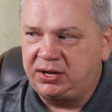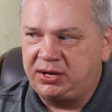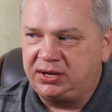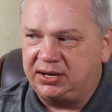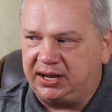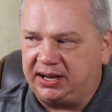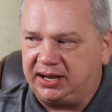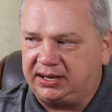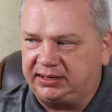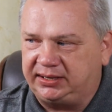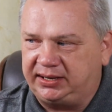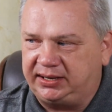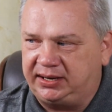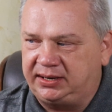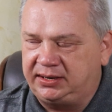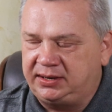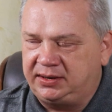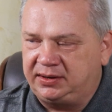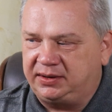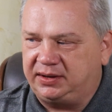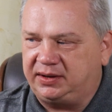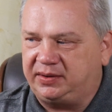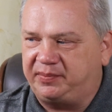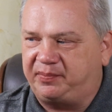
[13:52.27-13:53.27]
The original
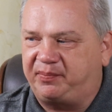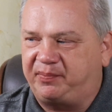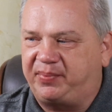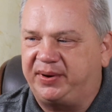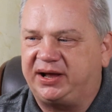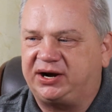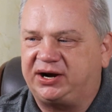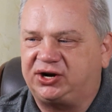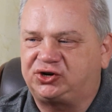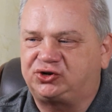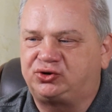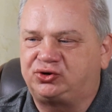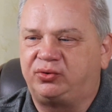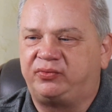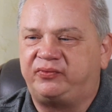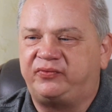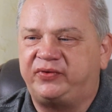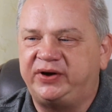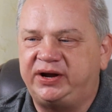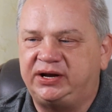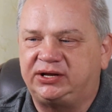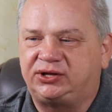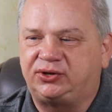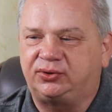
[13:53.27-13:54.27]
source of the word
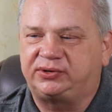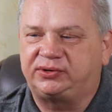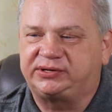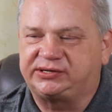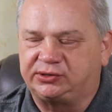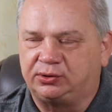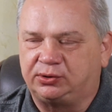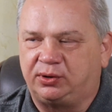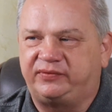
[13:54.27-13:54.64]
simargl